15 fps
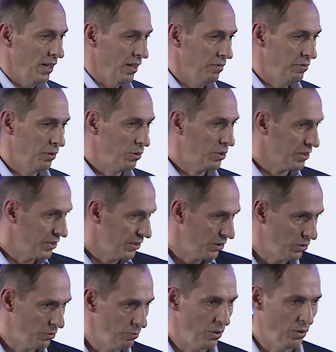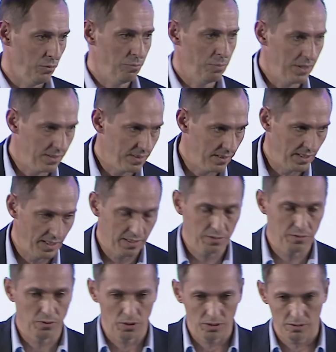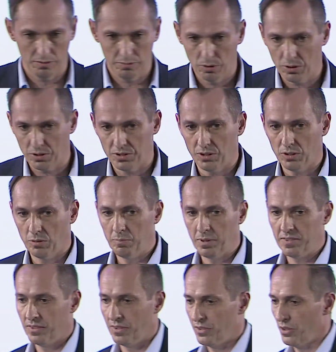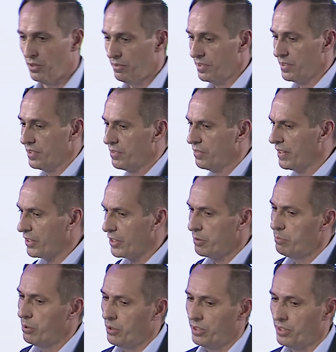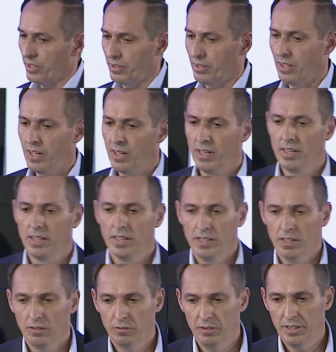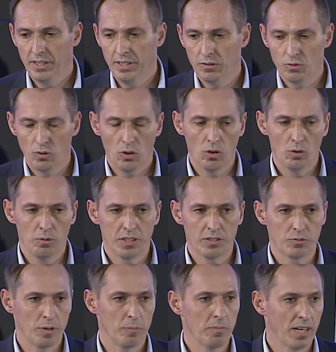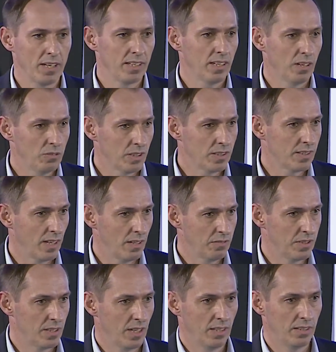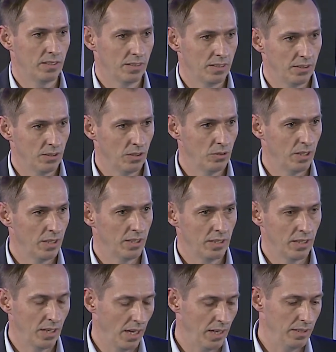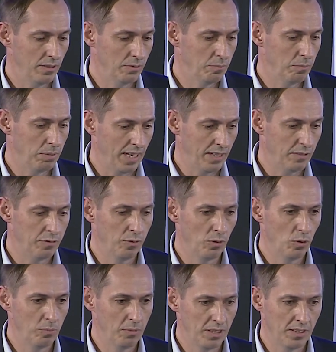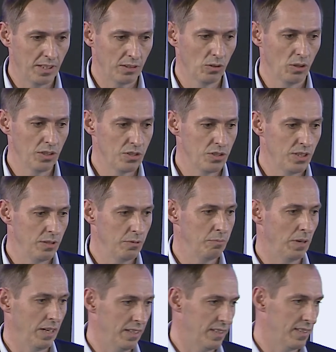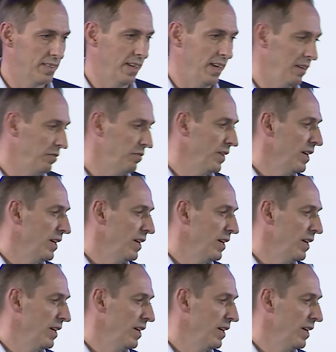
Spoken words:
focusing on business, focusing on business services. It's very important. We always remind ourselves that a platform and technology by itself